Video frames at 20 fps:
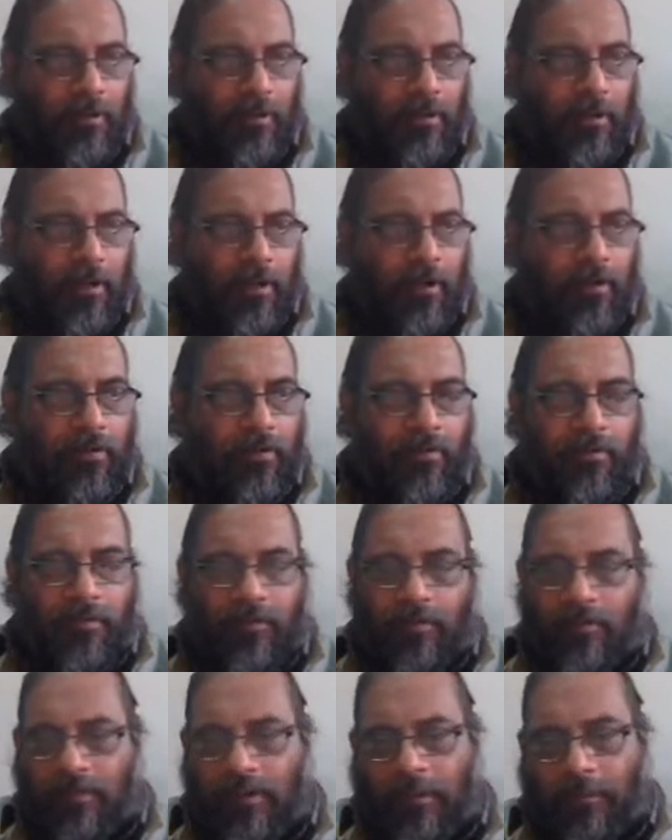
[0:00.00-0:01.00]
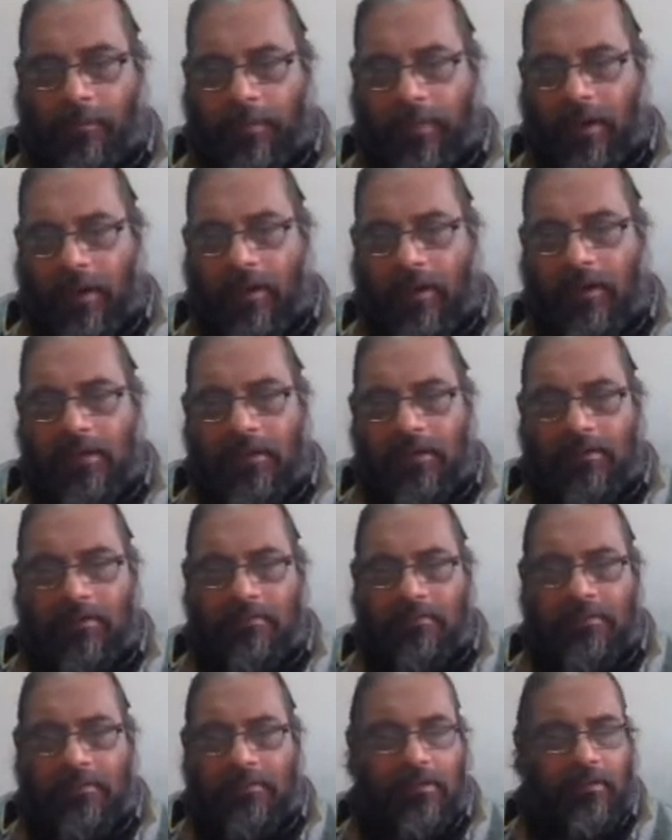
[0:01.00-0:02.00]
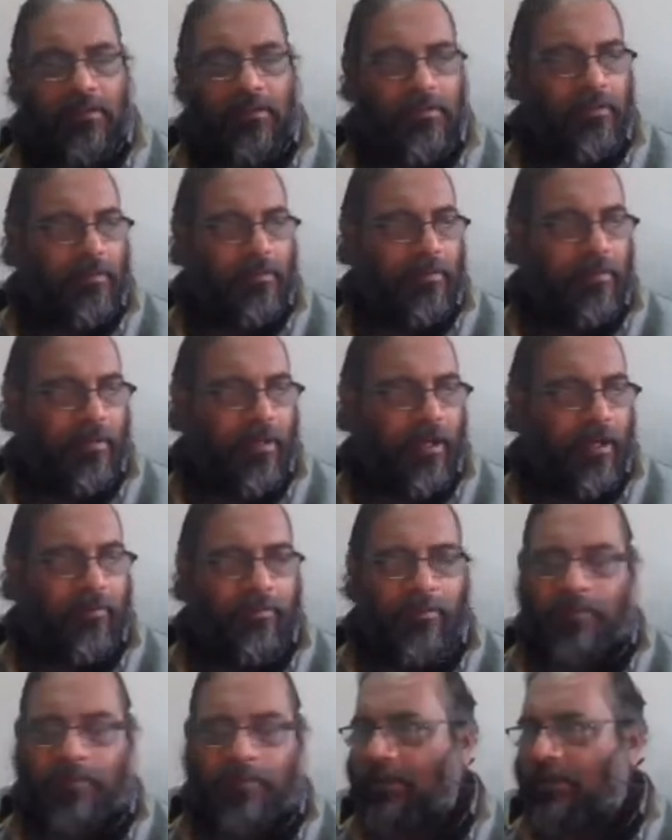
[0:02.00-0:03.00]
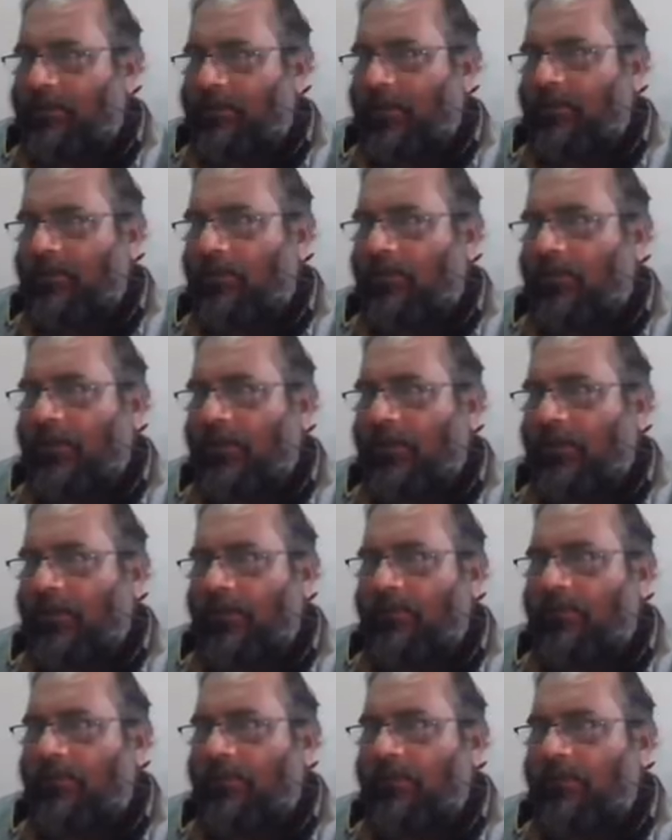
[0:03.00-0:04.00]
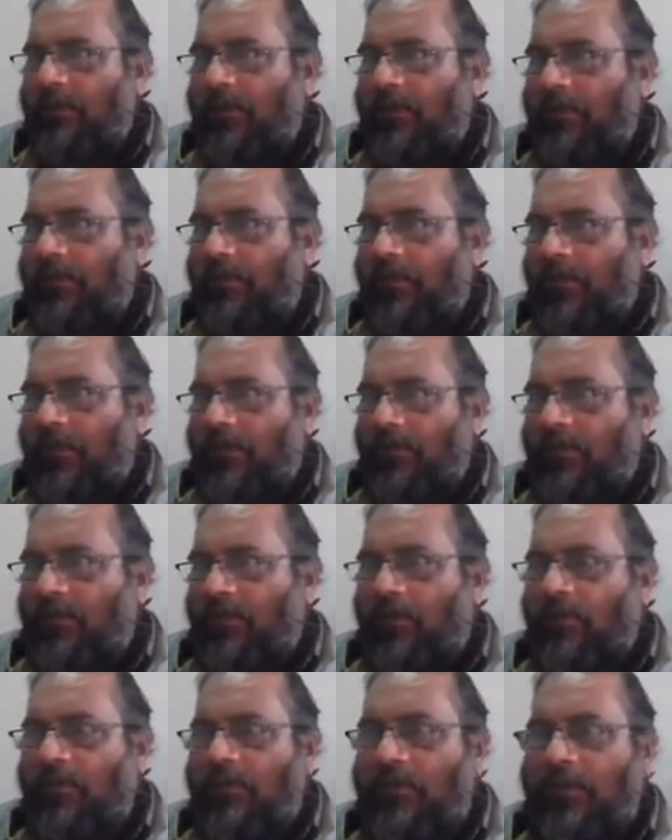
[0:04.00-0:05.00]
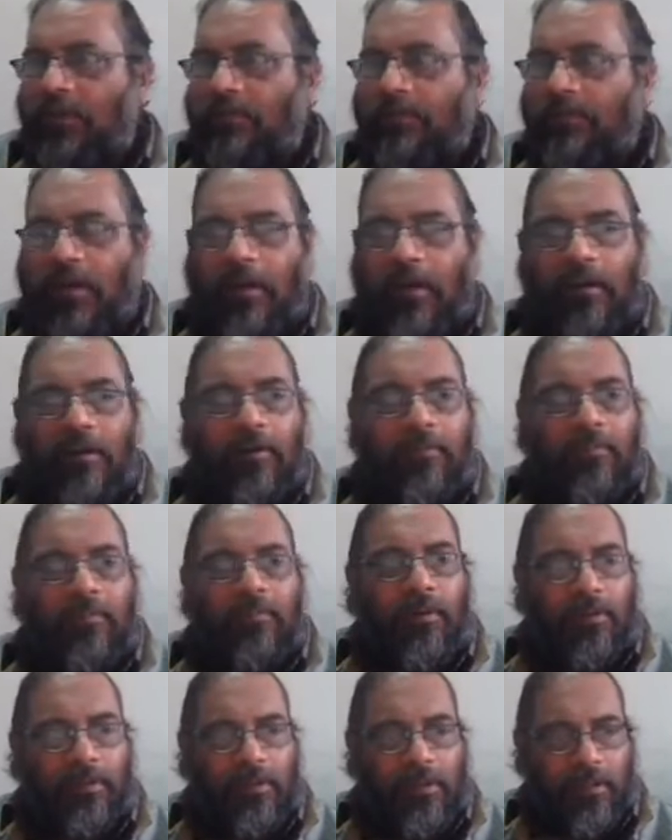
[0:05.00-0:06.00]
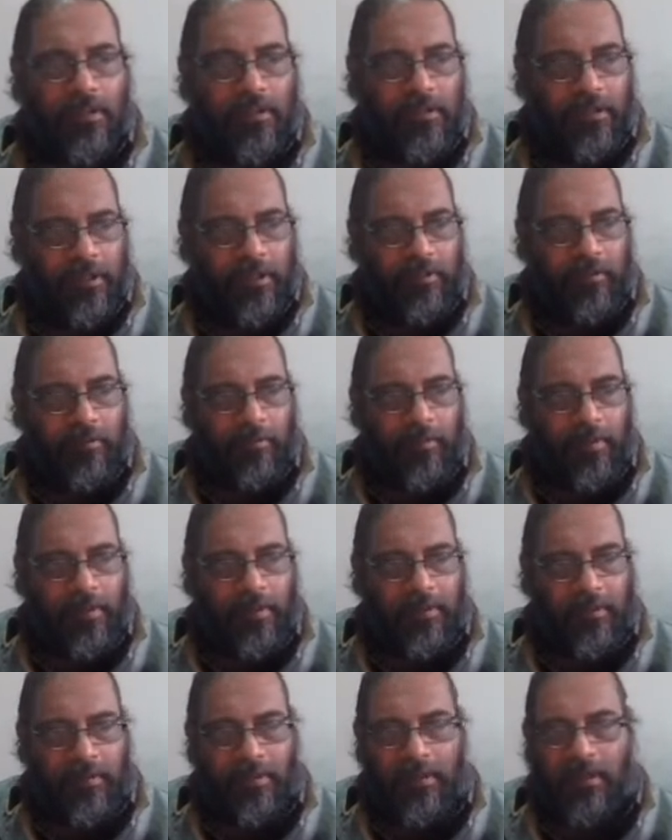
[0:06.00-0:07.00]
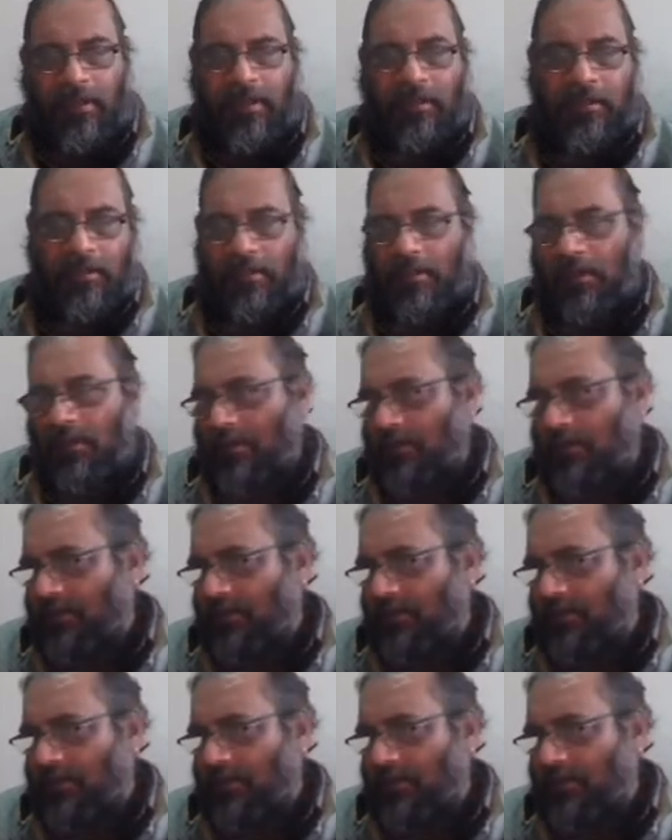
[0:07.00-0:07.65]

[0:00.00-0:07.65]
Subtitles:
Now the parallelism comes picture only if we talk about some kind of processing is taking place here and there.